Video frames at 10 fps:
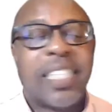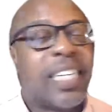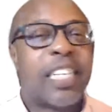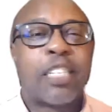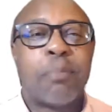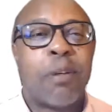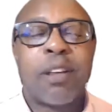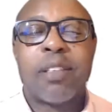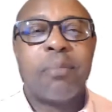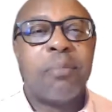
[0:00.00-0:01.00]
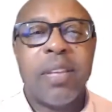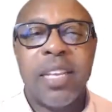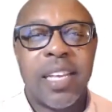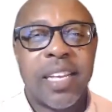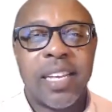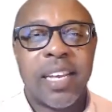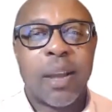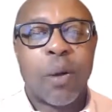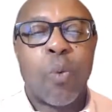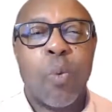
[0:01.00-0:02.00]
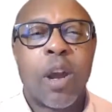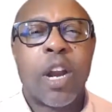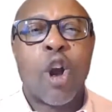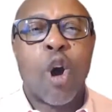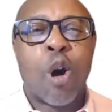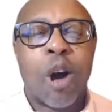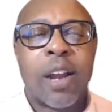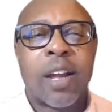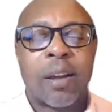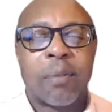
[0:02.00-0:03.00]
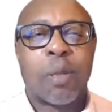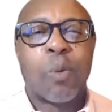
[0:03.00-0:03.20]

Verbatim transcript: She has birthed me. What an honor